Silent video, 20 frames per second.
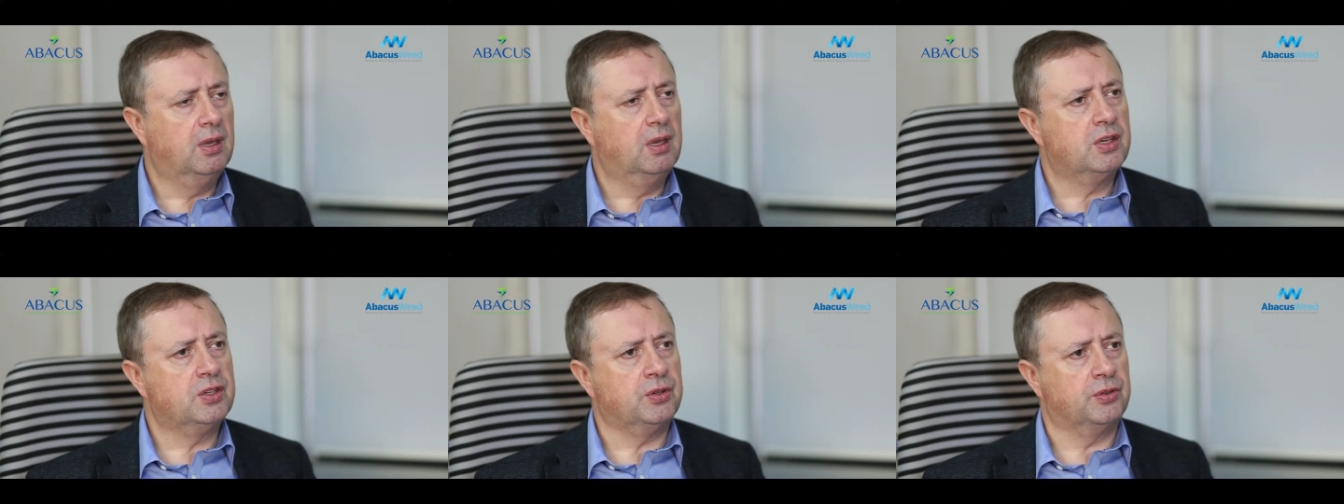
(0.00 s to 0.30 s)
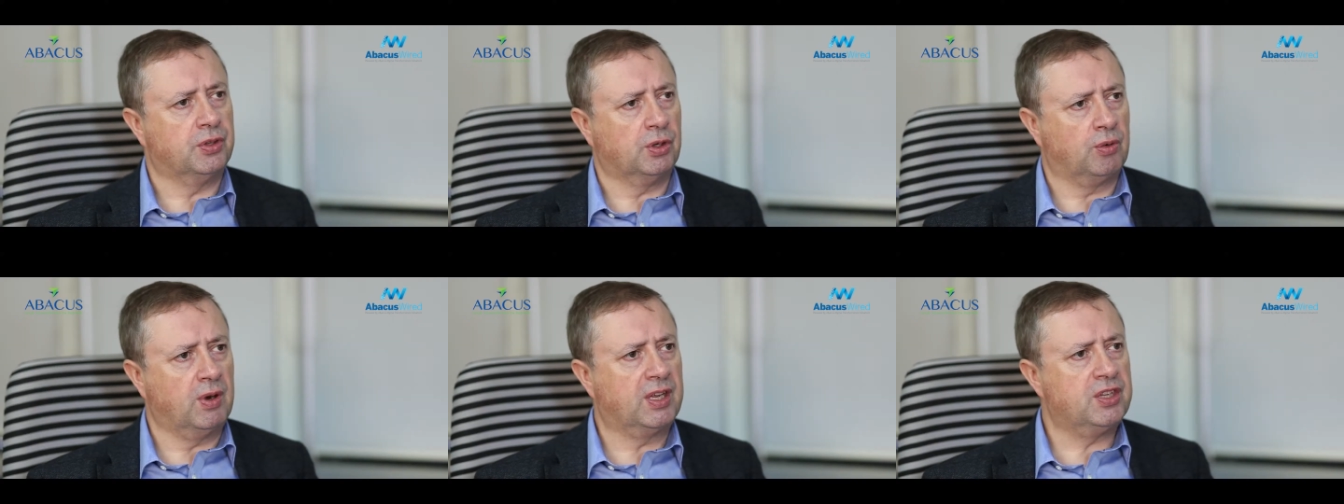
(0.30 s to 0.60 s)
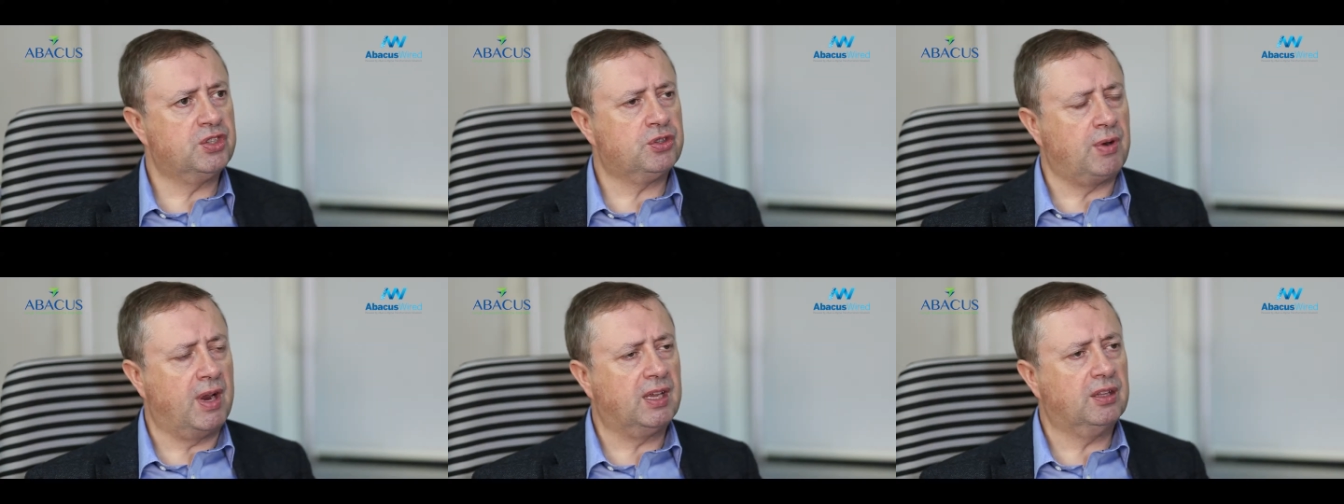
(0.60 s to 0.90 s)
So the
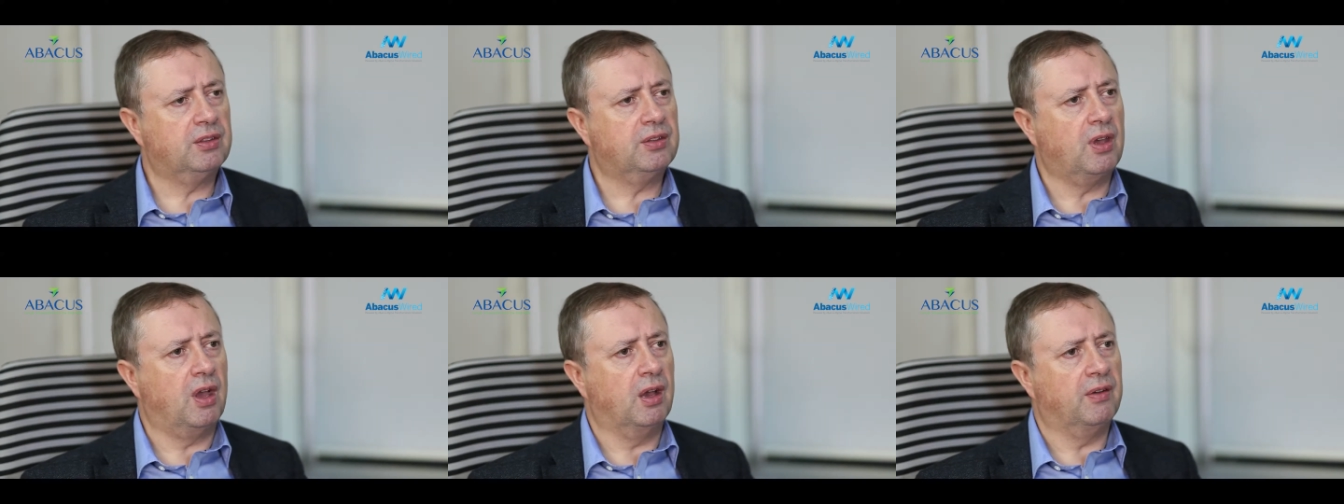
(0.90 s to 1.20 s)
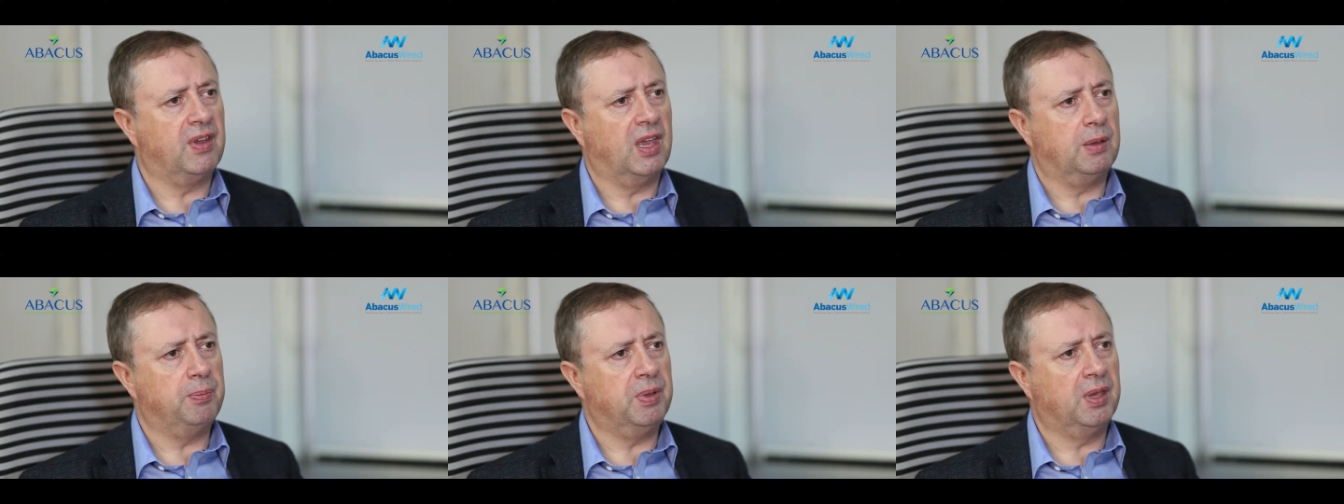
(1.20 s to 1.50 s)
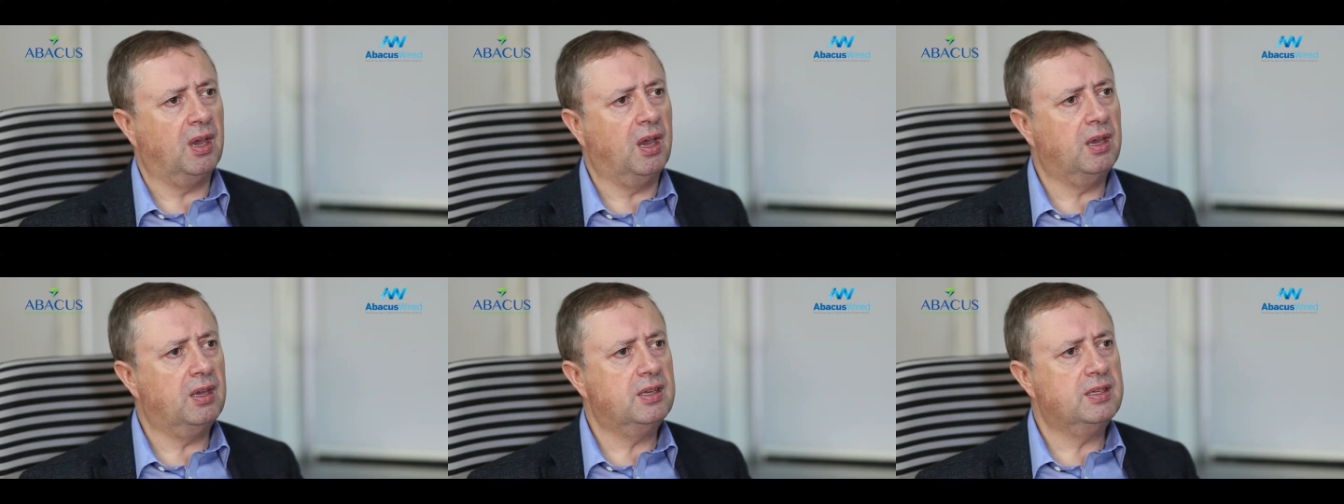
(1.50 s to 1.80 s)
great strength of
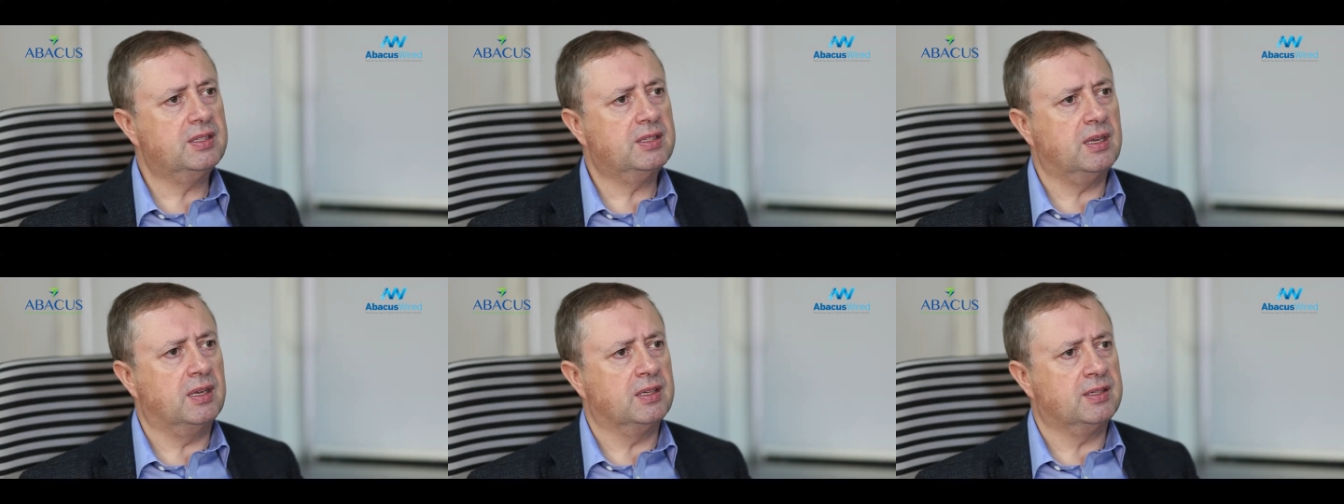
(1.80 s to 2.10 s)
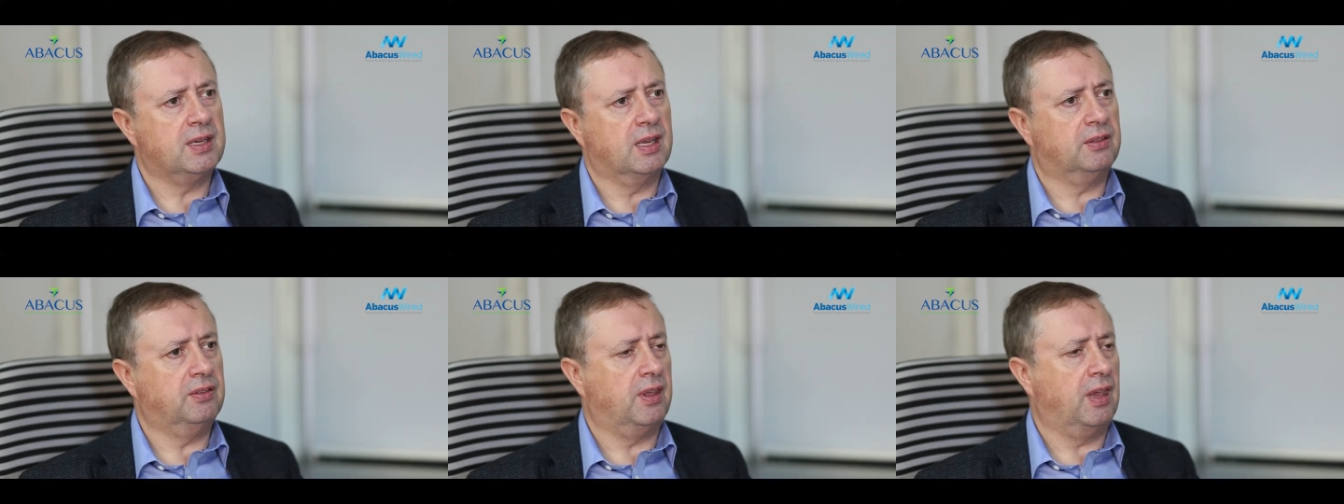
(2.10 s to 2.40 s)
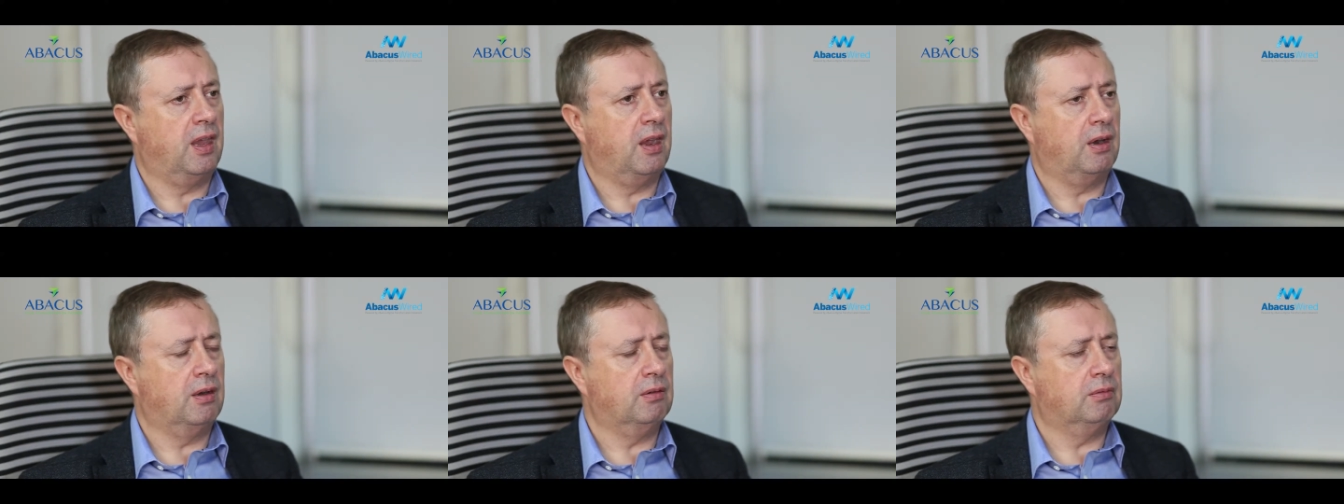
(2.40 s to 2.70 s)
APIs is that
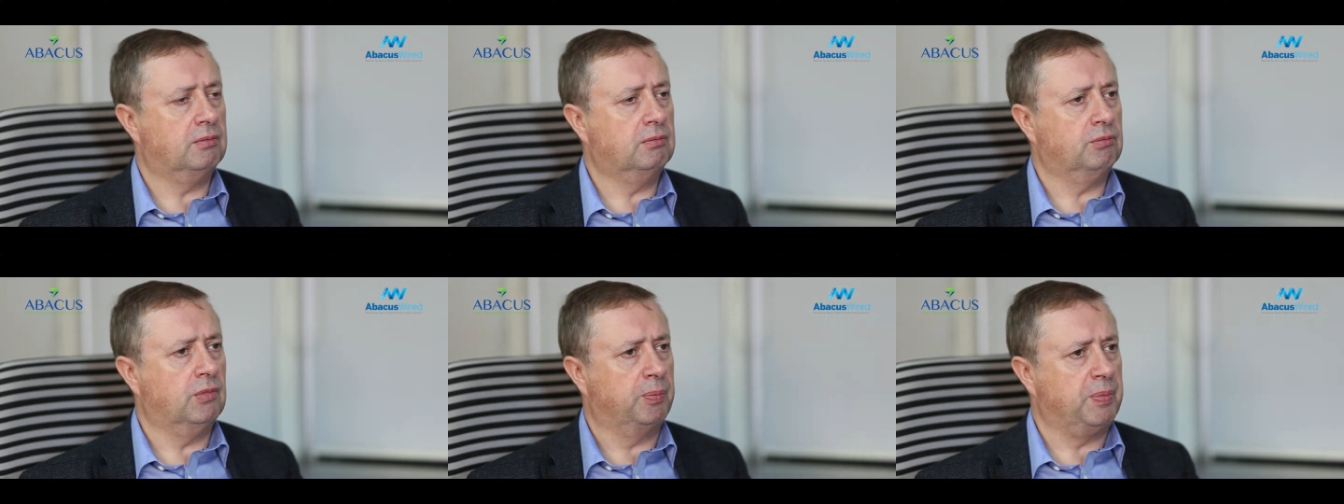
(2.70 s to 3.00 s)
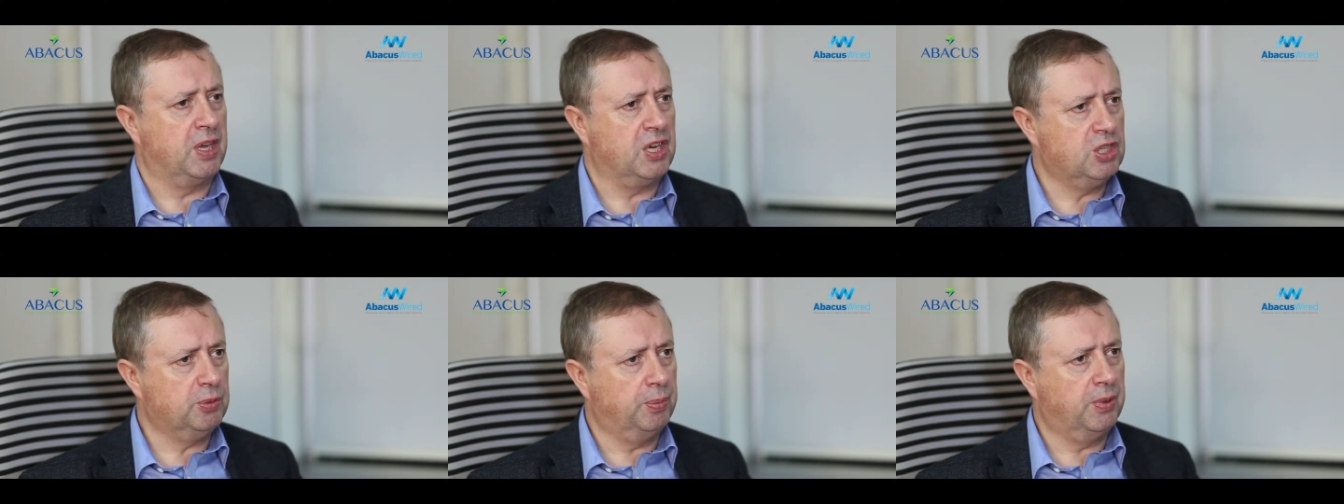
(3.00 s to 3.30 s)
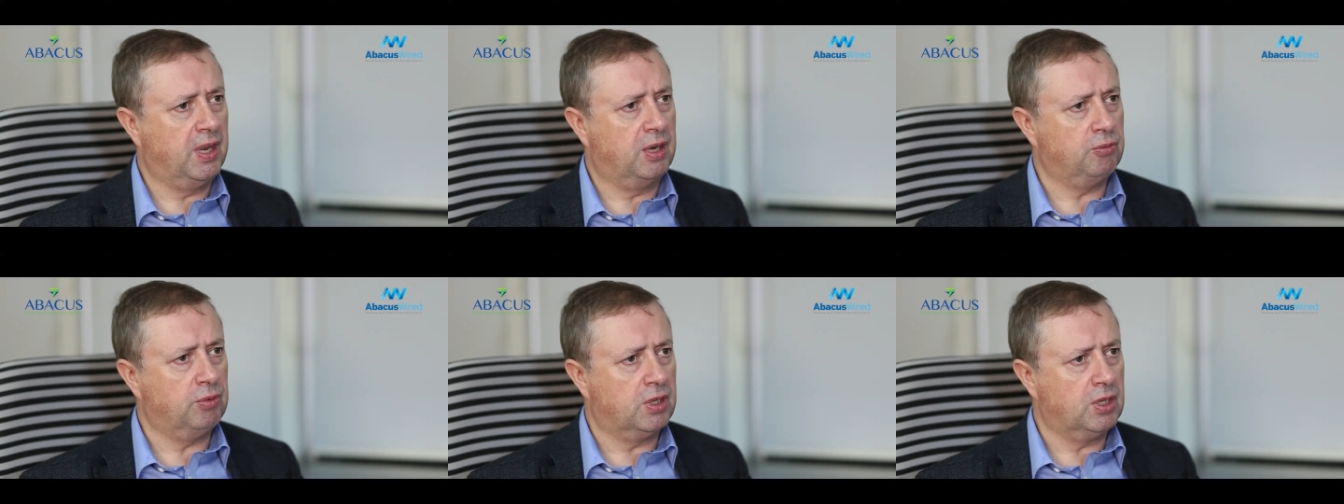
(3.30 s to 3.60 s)
they are
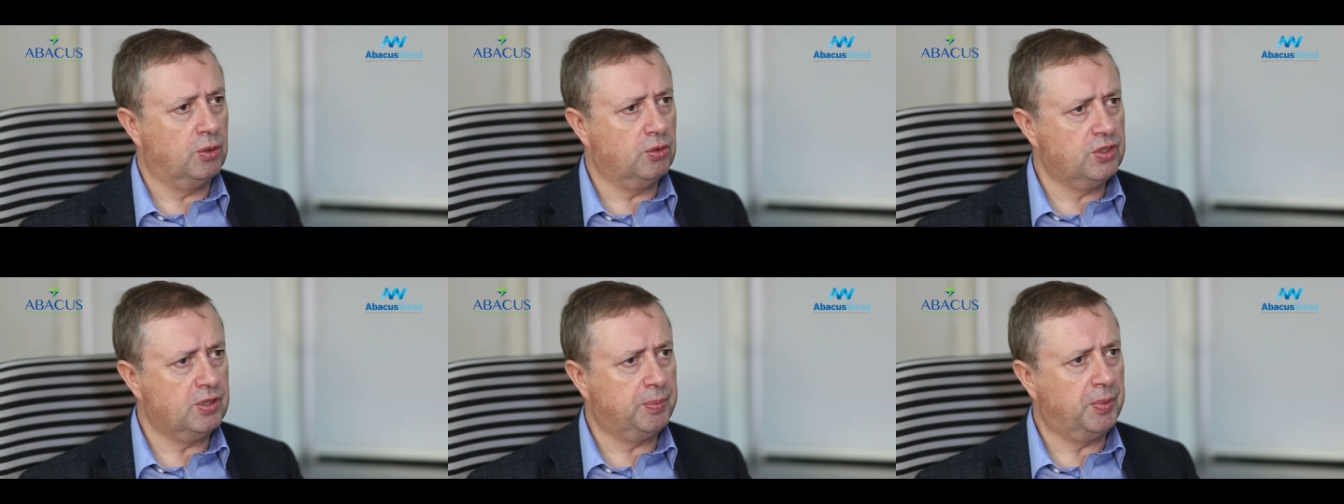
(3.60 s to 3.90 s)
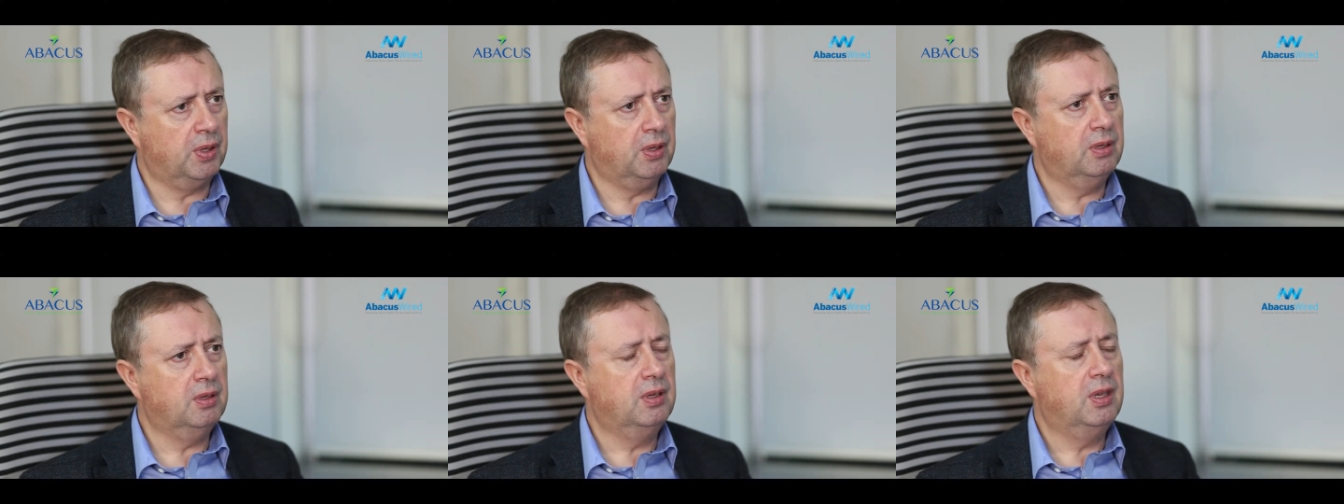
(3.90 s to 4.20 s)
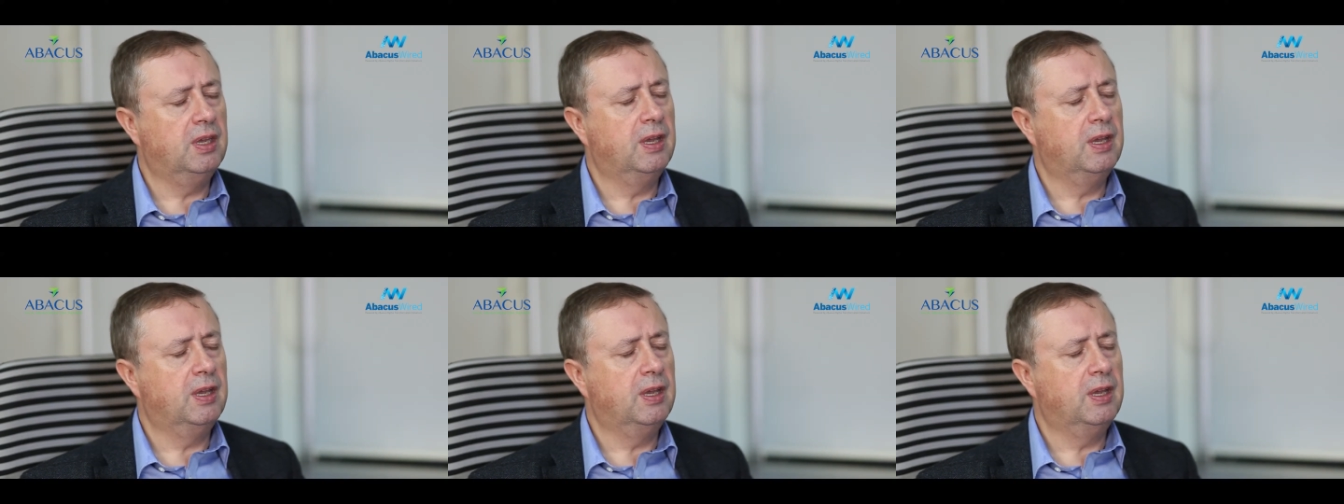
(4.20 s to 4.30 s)
repeatable and reusable,